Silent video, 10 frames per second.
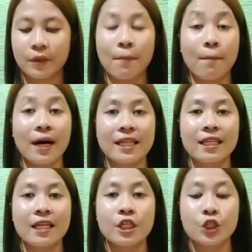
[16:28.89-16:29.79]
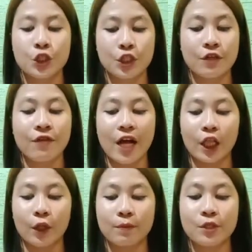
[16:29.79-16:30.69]
but to
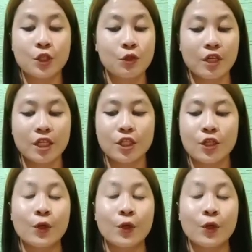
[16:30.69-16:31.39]
develop students